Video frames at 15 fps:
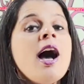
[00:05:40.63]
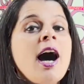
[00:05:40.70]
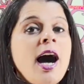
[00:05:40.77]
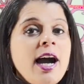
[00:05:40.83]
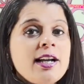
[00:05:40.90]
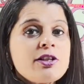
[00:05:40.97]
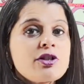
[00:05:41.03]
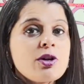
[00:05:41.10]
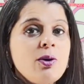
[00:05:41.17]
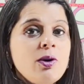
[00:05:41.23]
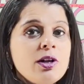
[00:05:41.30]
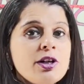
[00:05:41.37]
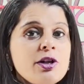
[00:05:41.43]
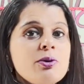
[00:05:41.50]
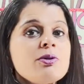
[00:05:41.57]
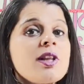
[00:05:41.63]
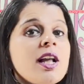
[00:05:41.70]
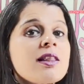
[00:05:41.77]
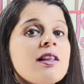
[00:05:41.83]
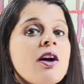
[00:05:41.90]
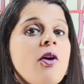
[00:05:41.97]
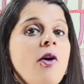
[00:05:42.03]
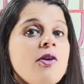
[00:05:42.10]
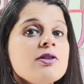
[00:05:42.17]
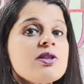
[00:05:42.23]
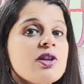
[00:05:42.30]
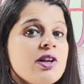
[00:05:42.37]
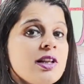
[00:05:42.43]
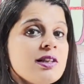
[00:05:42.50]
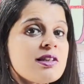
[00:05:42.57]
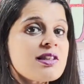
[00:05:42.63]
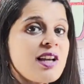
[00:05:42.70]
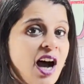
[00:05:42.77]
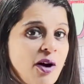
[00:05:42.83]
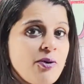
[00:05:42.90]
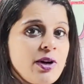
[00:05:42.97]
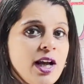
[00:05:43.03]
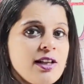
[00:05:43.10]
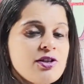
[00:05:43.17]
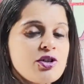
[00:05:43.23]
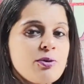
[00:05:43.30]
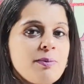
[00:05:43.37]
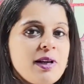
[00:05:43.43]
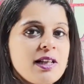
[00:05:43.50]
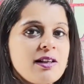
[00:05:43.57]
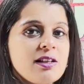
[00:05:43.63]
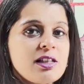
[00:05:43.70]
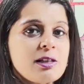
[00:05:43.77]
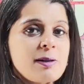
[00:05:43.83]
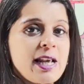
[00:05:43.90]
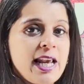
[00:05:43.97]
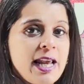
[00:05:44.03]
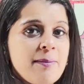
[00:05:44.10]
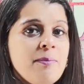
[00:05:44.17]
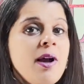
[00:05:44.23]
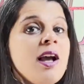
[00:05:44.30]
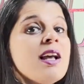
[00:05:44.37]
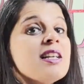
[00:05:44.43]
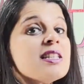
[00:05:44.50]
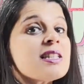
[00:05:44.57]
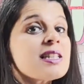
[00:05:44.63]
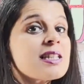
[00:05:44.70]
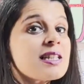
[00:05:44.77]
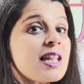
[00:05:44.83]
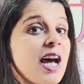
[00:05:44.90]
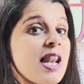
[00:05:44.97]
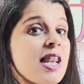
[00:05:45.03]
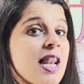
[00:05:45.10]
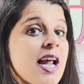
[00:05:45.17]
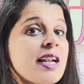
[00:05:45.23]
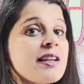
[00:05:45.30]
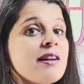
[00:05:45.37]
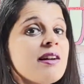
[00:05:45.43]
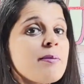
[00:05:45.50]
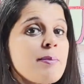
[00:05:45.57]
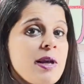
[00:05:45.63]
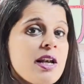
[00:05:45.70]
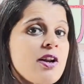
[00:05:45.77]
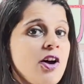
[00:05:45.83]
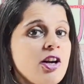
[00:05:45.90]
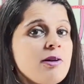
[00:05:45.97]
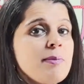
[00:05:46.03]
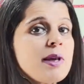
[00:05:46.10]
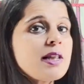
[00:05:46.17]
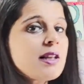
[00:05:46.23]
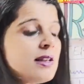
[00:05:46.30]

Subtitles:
I told you that the consonant sound has to be the same. The letter may not be the